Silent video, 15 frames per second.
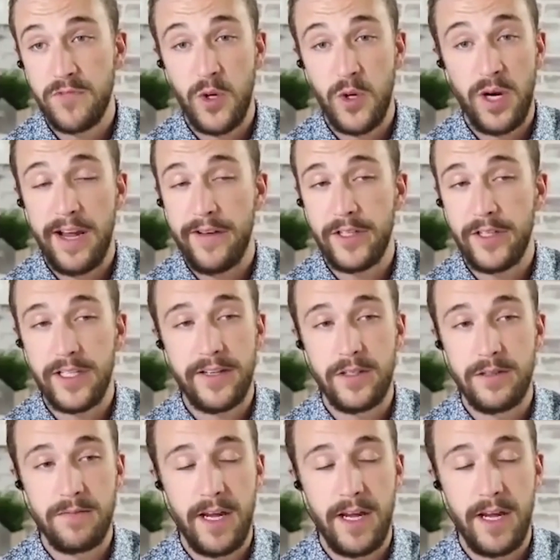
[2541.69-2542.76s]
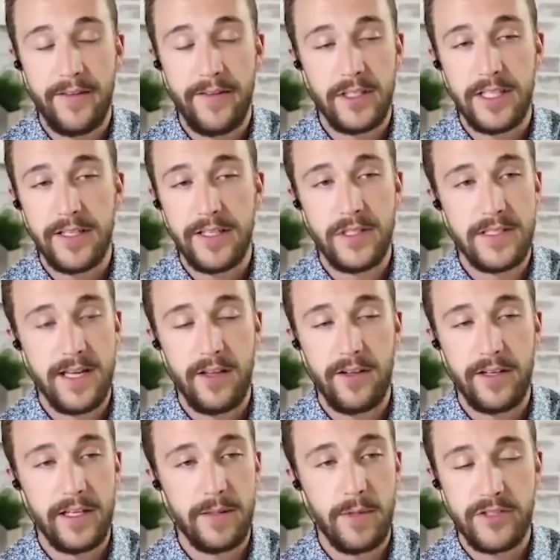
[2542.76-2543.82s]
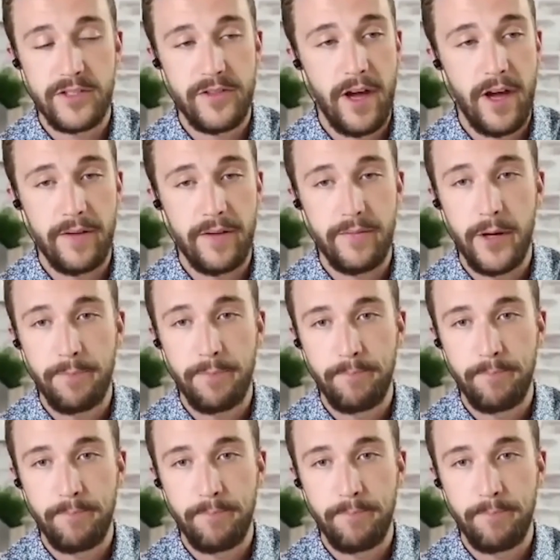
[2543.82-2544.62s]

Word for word: So I haven't given I haven't given selling it much thought. No.